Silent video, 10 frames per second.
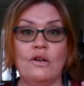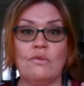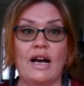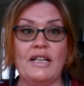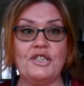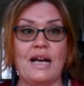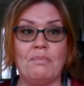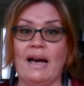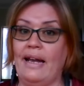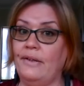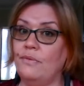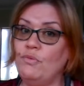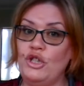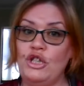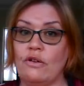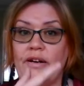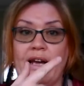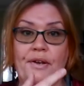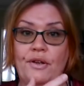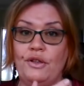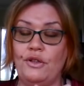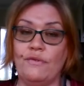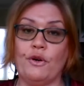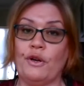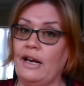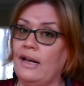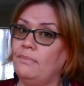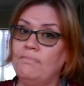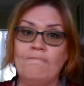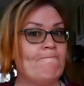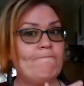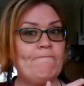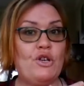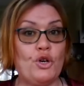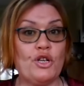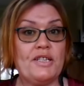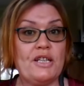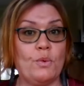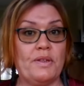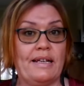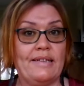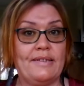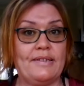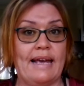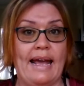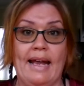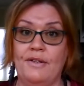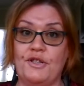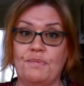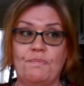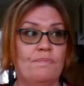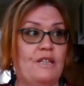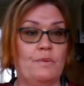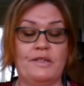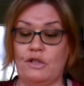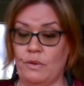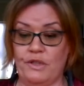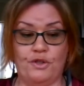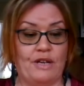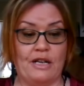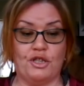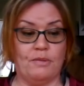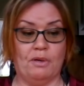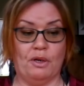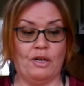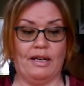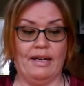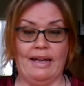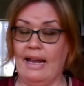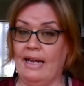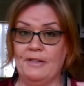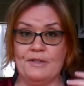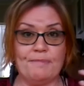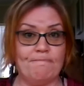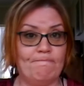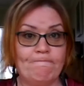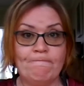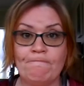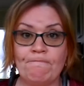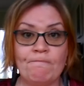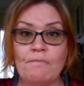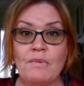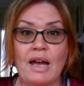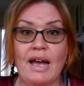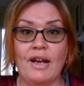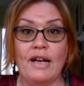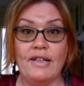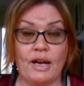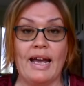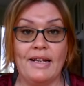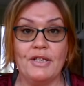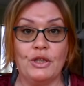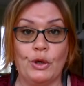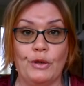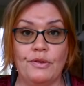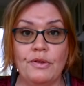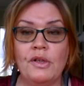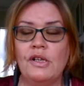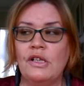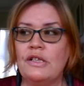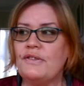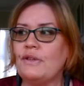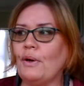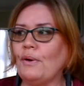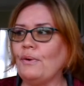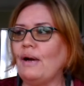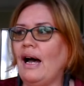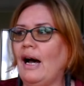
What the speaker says: right, Charmaine, you're in. You've got to deal with this. And there was no instruction booklet, and so I had to learn. So